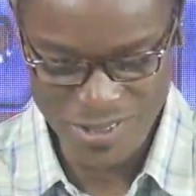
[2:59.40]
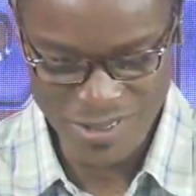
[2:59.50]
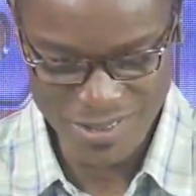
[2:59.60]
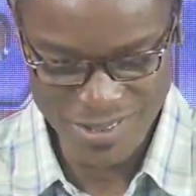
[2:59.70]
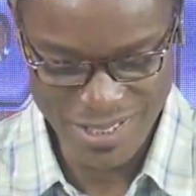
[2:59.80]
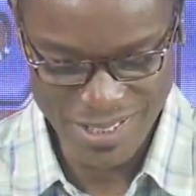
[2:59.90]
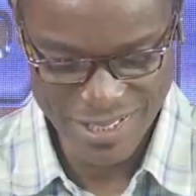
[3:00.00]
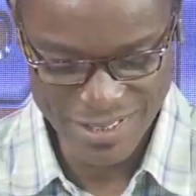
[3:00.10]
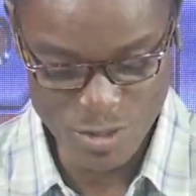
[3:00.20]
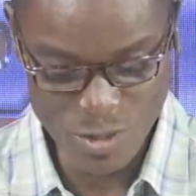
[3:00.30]
because uh,
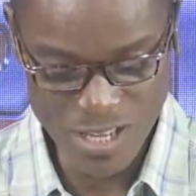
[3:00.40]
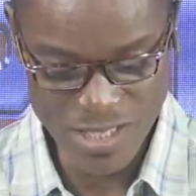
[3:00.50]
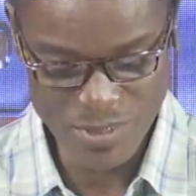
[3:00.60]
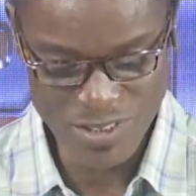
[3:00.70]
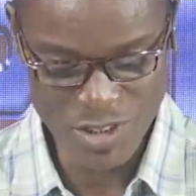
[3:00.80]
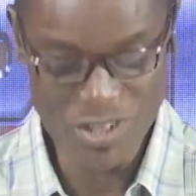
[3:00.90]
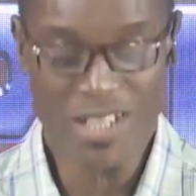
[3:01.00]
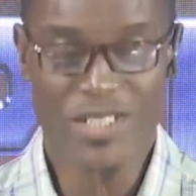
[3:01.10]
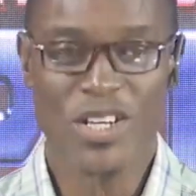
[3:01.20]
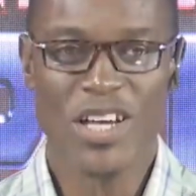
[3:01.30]
the rule has been
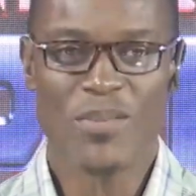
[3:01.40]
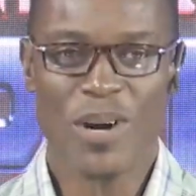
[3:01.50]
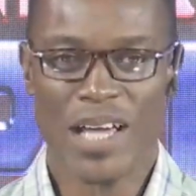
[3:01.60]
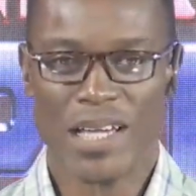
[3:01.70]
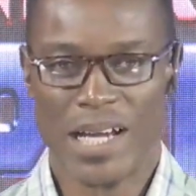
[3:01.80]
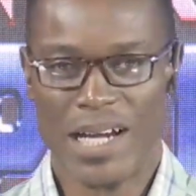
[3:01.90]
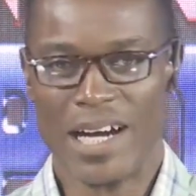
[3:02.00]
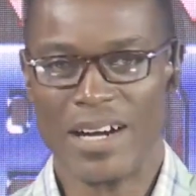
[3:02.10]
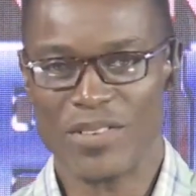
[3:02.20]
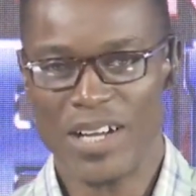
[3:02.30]
changed by
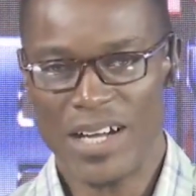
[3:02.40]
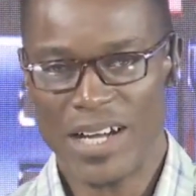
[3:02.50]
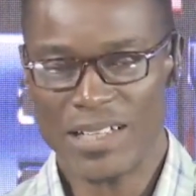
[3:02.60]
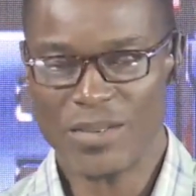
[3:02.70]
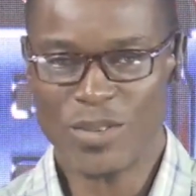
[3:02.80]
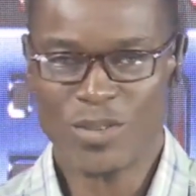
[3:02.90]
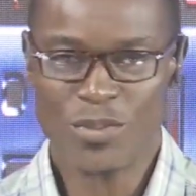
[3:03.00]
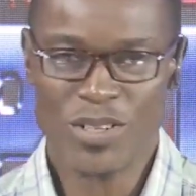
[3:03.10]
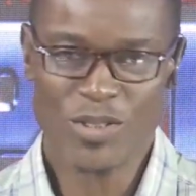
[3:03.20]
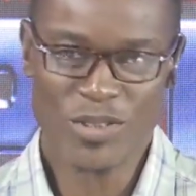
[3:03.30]
CAF. Uh, they want
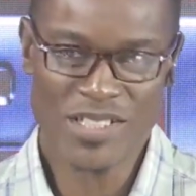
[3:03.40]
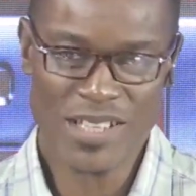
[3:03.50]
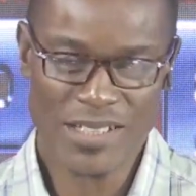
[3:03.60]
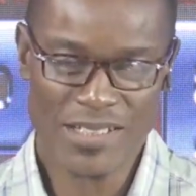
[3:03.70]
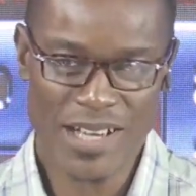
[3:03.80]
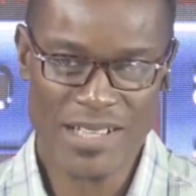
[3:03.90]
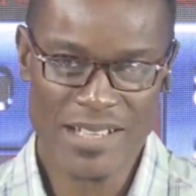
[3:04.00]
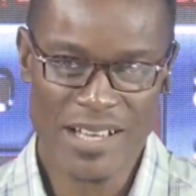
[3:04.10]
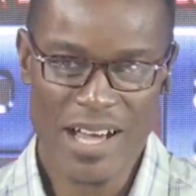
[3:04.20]
to make sure they sanitize